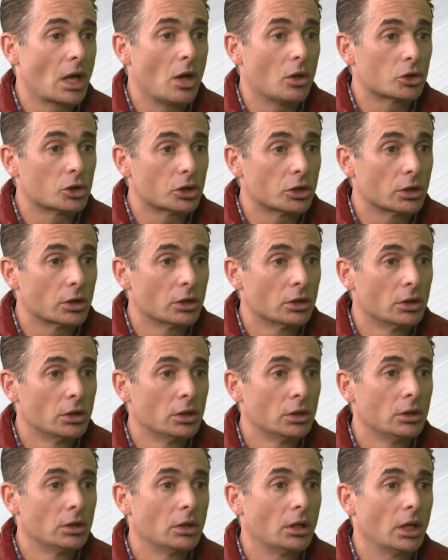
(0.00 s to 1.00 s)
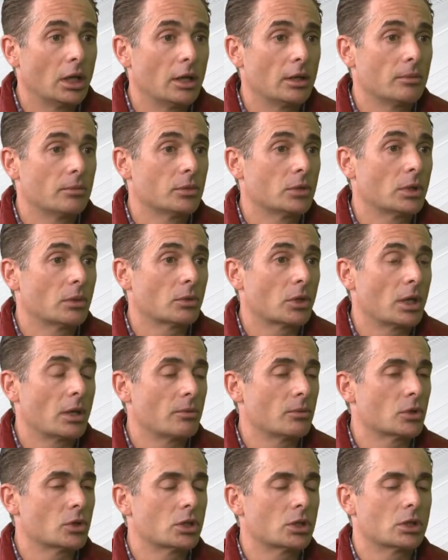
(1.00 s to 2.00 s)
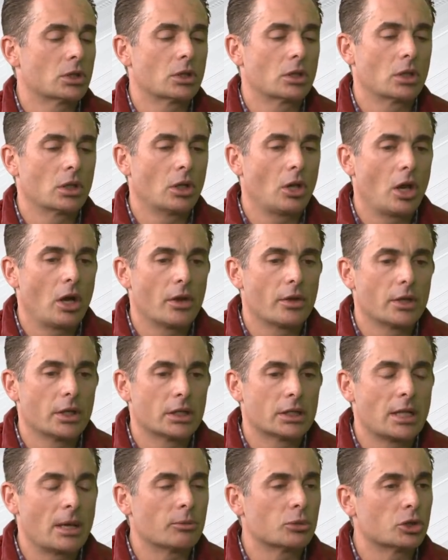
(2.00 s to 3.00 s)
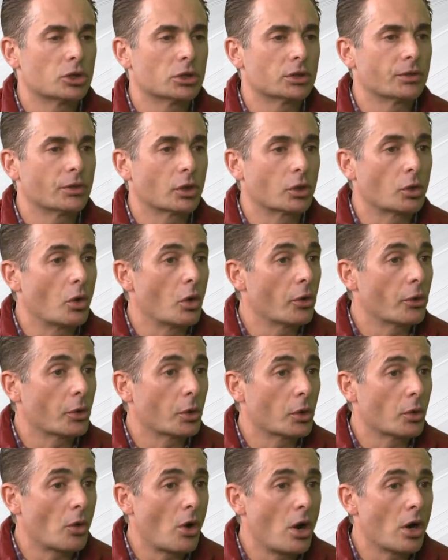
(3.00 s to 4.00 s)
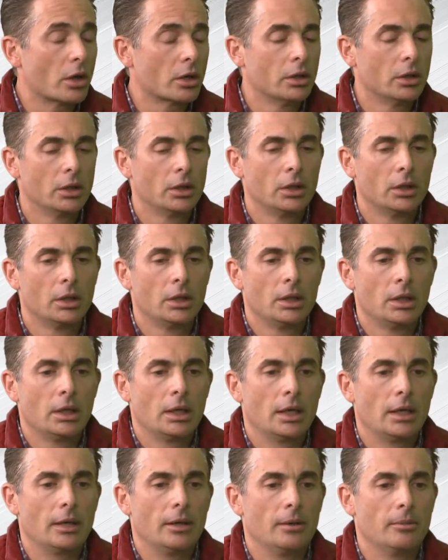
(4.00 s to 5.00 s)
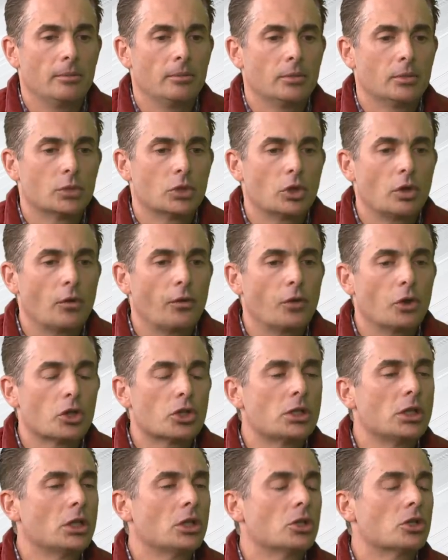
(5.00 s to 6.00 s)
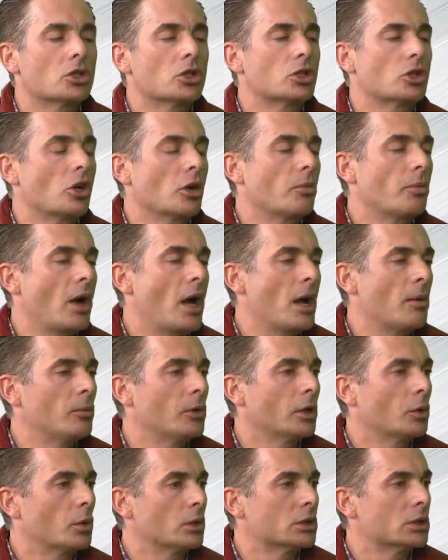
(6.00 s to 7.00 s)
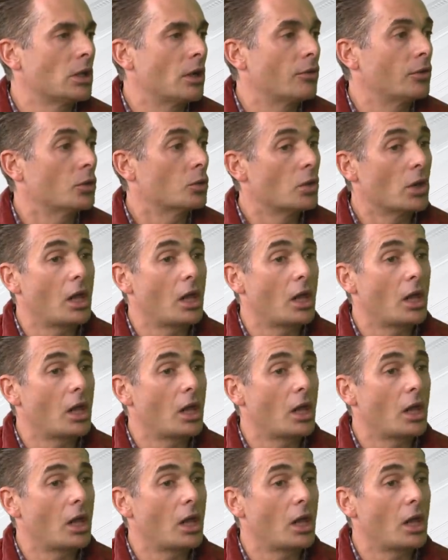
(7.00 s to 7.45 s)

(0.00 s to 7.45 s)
Culture, um, sometimes a lot of the assumptions for growth were wrong. Um, so you first need to just start by humbling oneself and